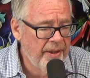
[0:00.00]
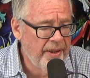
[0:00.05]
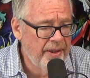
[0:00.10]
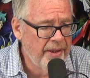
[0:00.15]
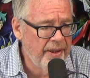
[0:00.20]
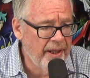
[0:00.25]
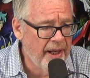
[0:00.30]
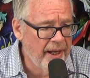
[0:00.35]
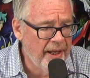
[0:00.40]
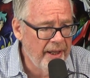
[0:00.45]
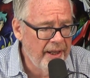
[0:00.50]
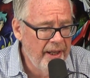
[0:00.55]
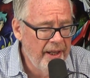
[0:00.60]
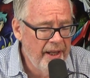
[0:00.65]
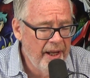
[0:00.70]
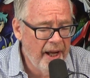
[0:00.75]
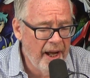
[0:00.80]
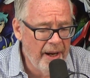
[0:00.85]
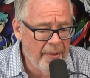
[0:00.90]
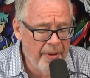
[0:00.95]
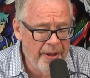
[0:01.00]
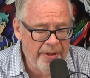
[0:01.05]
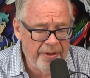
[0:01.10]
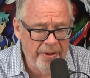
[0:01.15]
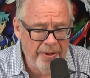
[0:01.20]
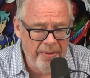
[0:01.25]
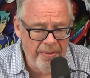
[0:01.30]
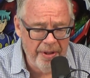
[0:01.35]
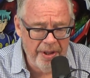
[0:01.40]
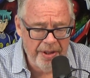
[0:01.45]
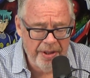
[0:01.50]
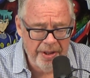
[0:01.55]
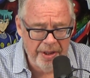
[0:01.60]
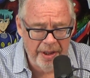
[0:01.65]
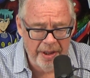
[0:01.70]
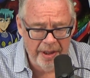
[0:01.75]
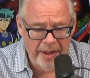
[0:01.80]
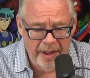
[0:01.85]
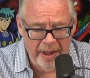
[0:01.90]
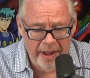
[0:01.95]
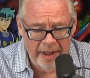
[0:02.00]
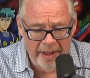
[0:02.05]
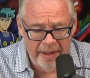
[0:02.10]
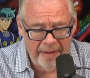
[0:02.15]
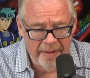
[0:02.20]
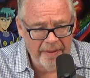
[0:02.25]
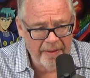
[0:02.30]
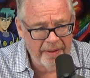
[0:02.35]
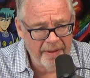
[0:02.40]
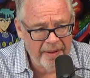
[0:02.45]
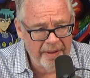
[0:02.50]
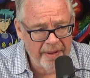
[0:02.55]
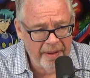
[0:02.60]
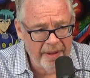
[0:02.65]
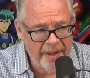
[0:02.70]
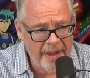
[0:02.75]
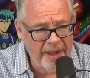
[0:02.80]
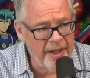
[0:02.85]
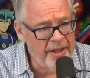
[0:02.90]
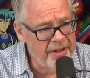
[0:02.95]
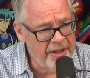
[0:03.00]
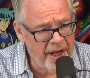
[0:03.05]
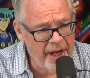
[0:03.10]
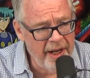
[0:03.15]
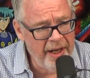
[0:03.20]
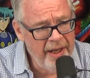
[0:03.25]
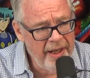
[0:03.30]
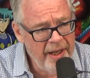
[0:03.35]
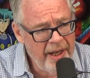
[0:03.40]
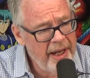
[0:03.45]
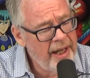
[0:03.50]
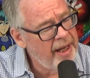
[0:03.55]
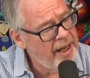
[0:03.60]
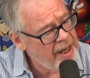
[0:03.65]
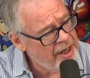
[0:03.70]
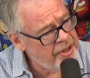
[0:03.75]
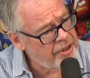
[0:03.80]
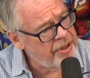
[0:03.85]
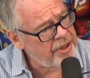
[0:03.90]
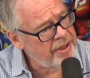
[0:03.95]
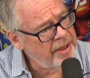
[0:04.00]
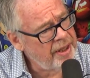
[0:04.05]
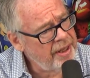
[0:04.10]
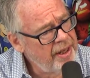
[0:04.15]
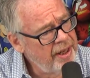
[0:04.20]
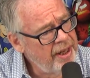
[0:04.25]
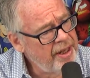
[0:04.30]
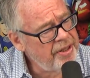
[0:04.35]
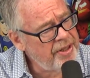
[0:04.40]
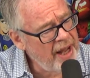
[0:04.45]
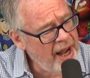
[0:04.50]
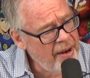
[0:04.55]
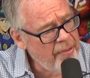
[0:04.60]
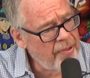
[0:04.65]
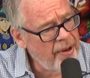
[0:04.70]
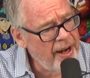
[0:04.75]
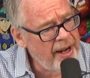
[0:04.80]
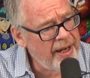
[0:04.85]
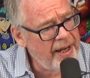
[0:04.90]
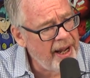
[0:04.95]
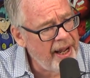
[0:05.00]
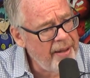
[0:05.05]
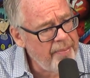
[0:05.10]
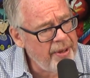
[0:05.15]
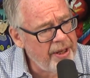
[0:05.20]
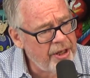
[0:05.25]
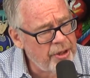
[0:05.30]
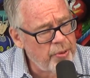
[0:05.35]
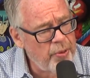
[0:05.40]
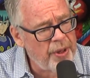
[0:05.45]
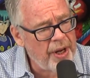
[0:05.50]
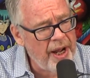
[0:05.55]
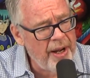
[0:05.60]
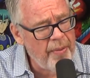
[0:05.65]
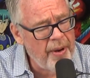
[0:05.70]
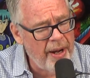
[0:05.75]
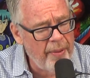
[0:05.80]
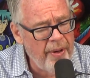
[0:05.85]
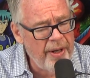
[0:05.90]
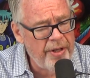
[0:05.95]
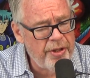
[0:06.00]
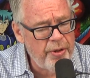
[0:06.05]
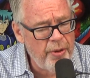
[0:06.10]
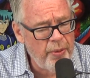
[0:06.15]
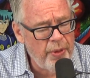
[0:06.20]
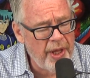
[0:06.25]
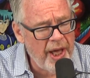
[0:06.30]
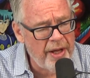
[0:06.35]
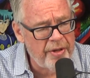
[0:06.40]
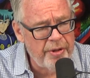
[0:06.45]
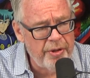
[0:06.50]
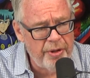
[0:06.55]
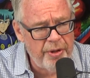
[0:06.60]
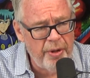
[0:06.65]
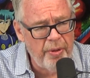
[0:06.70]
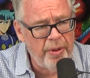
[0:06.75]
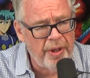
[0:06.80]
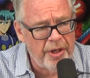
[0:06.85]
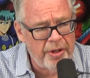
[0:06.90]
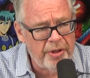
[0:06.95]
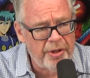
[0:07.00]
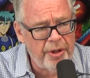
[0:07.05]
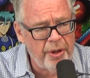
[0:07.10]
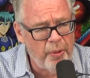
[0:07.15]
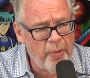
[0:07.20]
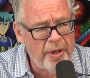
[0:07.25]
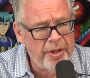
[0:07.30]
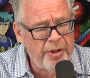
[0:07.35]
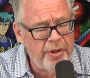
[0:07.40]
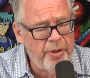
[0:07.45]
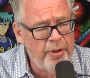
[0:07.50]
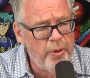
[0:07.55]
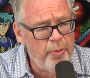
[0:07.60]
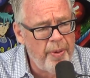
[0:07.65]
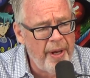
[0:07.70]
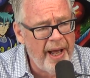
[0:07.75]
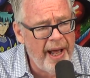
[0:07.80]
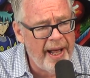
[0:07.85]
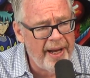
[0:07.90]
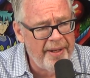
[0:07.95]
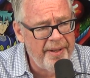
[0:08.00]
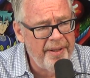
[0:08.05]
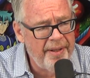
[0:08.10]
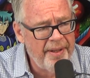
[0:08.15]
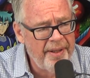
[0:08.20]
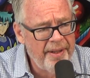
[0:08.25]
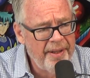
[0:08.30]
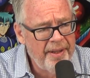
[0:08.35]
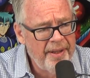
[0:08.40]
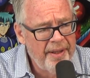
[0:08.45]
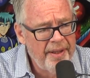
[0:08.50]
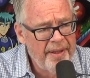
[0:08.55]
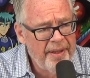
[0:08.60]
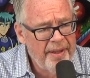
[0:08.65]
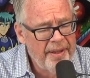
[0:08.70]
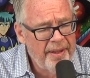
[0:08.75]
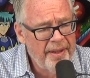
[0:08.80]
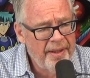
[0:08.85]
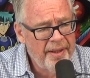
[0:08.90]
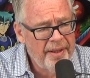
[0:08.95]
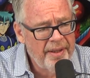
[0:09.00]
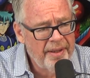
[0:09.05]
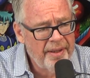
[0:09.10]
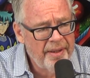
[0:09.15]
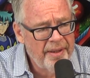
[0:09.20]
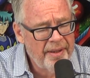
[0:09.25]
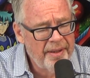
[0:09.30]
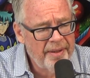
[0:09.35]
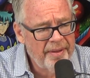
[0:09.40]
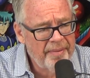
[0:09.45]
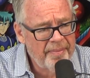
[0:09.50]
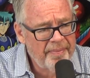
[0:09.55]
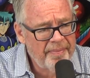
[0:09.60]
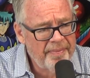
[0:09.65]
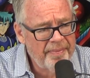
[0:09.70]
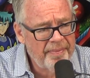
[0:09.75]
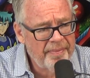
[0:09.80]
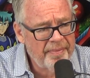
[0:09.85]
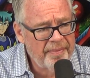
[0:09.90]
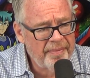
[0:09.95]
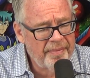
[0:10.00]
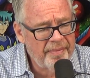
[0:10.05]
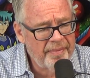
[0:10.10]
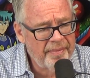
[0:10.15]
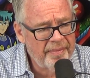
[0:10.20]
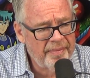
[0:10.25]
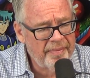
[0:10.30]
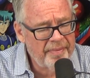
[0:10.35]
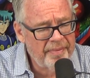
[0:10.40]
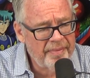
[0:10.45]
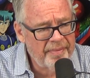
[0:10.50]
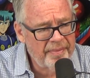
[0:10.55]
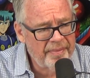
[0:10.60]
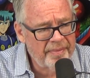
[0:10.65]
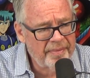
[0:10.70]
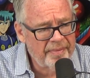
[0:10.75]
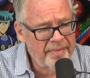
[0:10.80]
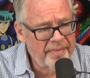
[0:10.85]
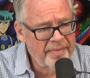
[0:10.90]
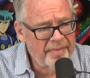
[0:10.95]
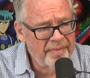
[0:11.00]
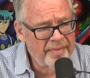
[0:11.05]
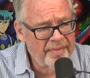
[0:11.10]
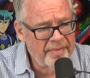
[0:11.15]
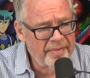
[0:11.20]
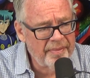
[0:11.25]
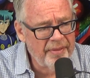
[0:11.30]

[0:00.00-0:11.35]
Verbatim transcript: Yeah. I went to Greece in. It's expensive now. It is, eh? Yeah. It is. Is that right, eh? Because when I went in 2002, and it still wasn't too bad. Oh, it's more expensive in 2002. I'll guarantee you that.